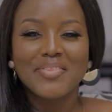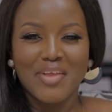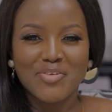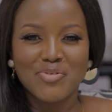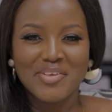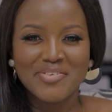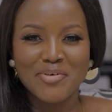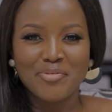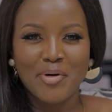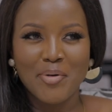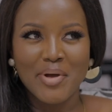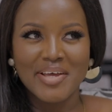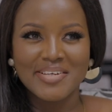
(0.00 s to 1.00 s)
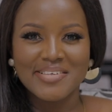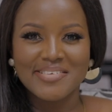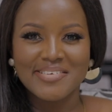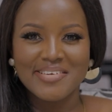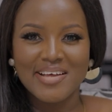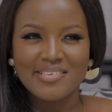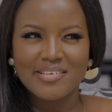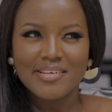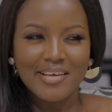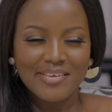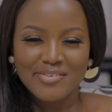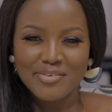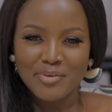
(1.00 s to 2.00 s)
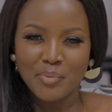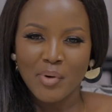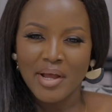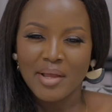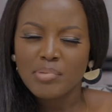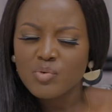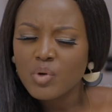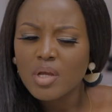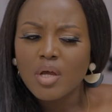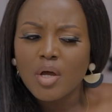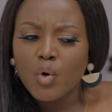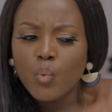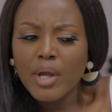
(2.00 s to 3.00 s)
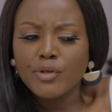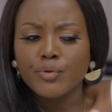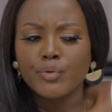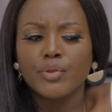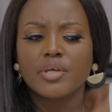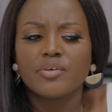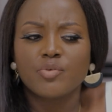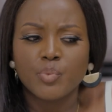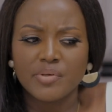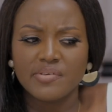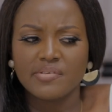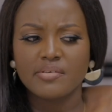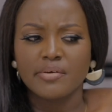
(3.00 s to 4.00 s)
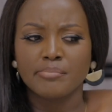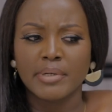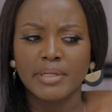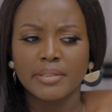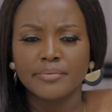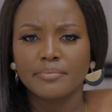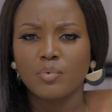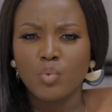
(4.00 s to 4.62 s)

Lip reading: That's what self-awareness does. It asks you why. But why do you think he's wasting money?